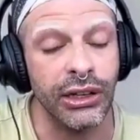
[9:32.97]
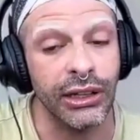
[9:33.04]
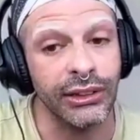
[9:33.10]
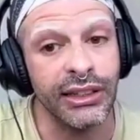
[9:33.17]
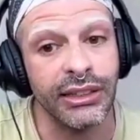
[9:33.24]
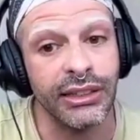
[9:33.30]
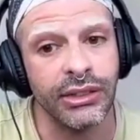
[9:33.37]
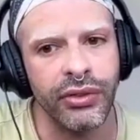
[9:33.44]
And
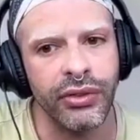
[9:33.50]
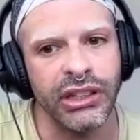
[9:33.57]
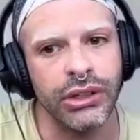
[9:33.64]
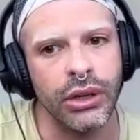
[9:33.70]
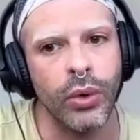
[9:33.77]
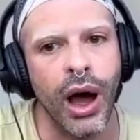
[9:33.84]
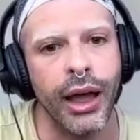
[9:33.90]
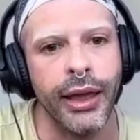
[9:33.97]
this is the
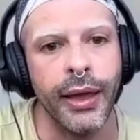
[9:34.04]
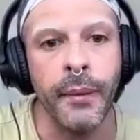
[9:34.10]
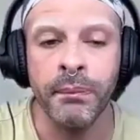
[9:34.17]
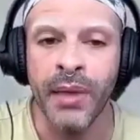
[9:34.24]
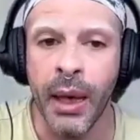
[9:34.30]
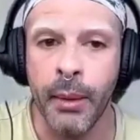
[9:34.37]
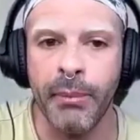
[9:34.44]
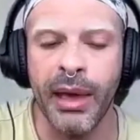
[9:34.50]
reason why
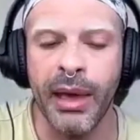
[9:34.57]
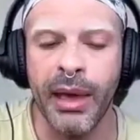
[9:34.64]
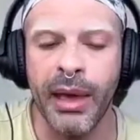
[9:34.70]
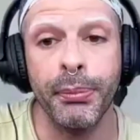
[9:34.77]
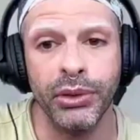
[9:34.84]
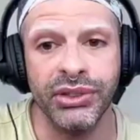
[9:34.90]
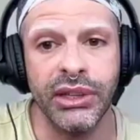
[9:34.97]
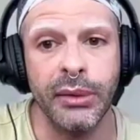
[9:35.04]
many
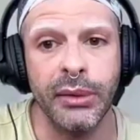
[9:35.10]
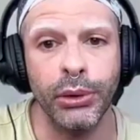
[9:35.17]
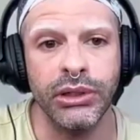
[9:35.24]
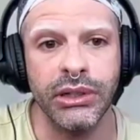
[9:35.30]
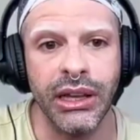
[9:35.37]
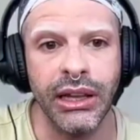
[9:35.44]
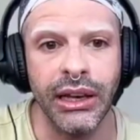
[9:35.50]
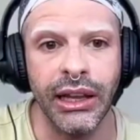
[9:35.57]
people see
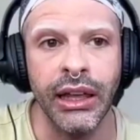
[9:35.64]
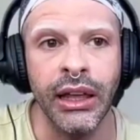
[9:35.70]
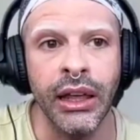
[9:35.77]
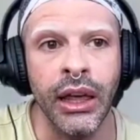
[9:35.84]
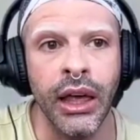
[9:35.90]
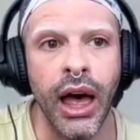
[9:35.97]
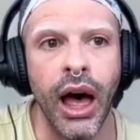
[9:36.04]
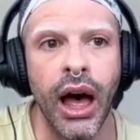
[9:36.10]
Boldini
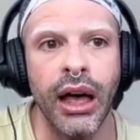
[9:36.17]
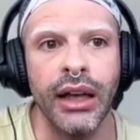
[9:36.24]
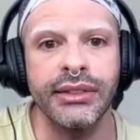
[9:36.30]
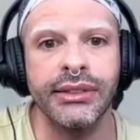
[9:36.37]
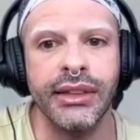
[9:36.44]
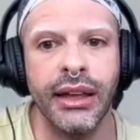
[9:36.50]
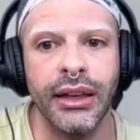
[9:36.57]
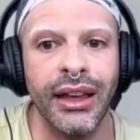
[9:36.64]

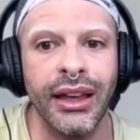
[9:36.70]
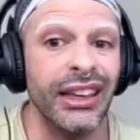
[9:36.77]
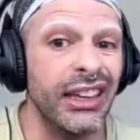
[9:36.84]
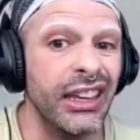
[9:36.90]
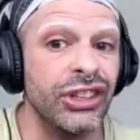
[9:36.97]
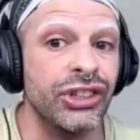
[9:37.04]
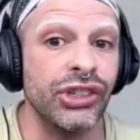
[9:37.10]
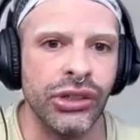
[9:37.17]
as
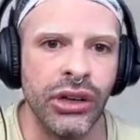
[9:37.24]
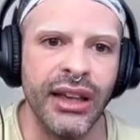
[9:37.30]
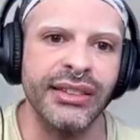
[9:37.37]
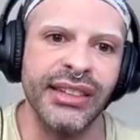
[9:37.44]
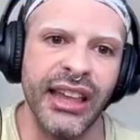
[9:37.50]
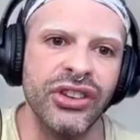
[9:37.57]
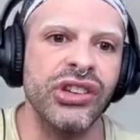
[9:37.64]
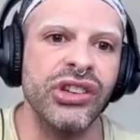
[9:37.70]
kitsch,
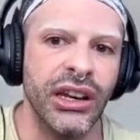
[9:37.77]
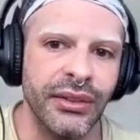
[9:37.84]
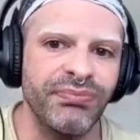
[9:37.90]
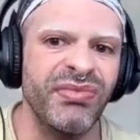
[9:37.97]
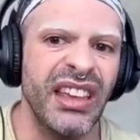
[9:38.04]
essentially.